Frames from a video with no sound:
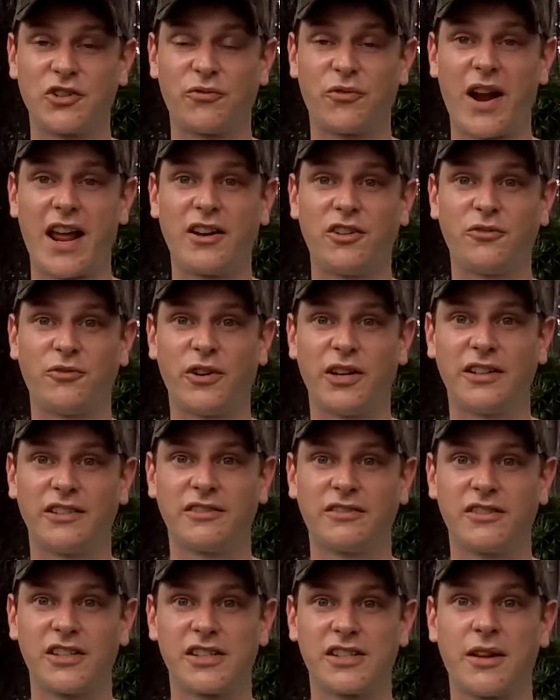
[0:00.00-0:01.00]
Surrender it
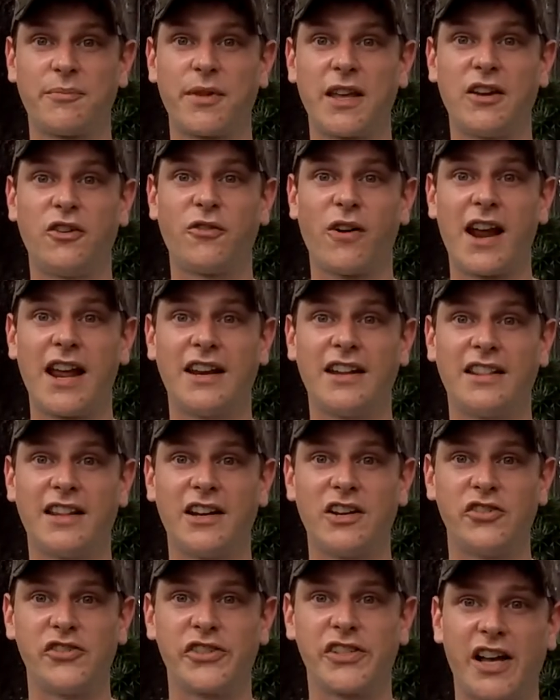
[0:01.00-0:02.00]
to something greater
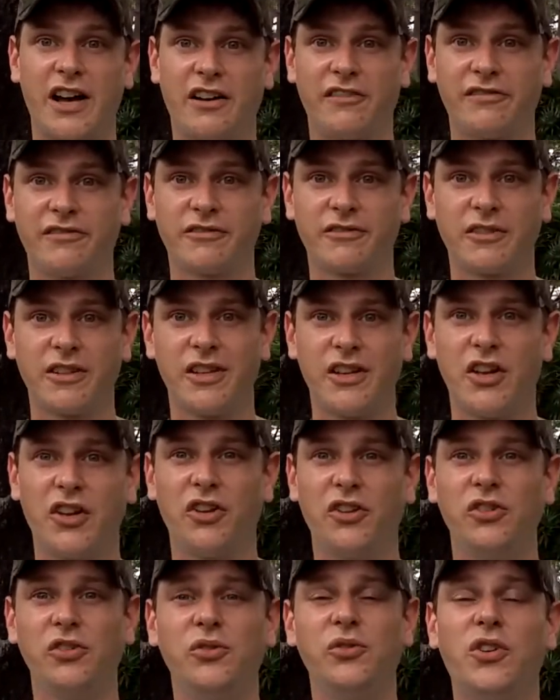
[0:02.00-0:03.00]
than yourself.
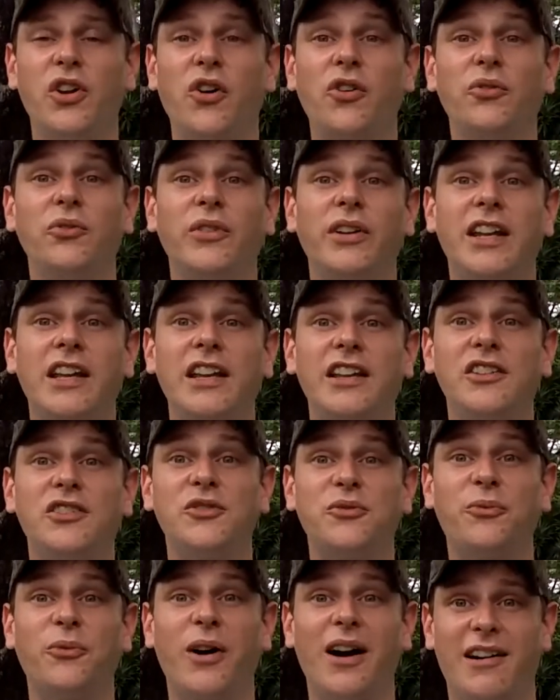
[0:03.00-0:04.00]
You don't
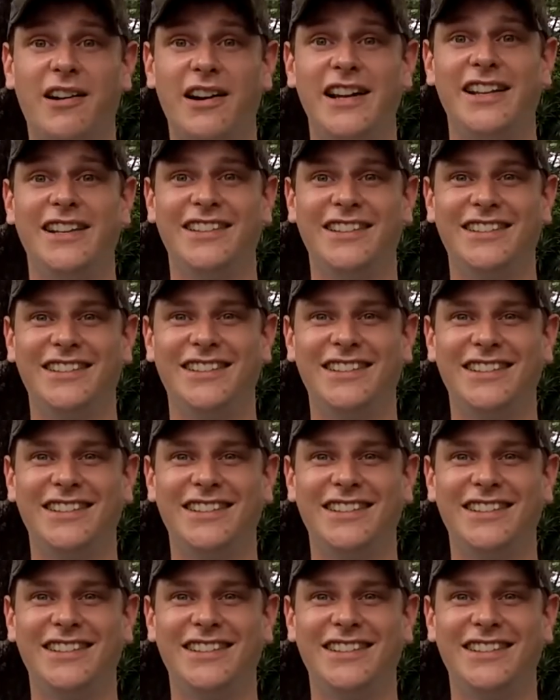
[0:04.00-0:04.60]
need to worry.